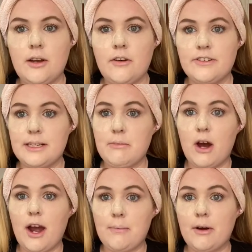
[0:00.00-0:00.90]
obviously
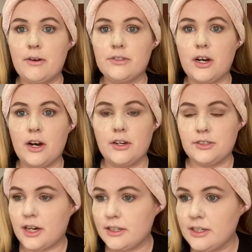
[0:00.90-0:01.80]
my eyebrows are
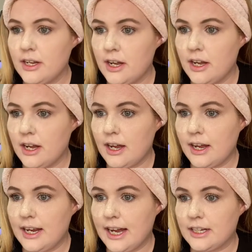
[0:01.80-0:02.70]
done.
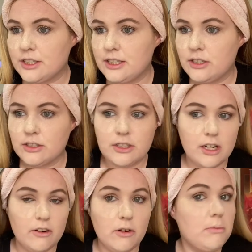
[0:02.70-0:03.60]
It actually looks like
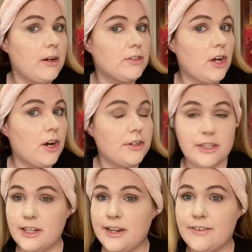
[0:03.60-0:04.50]
I've got one darker
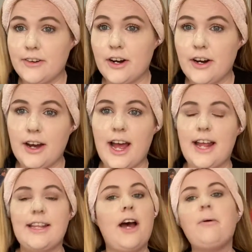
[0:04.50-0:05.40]
than the other,
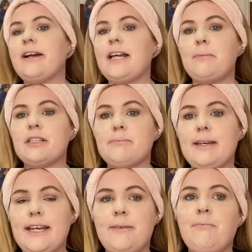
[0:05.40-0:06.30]
and that always happens to
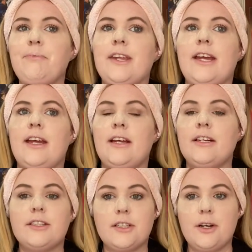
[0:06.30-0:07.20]
me.
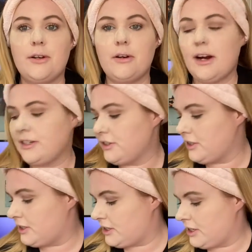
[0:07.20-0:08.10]
So I
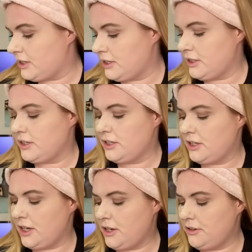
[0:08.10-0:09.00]
just
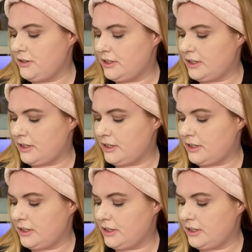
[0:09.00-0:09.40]
use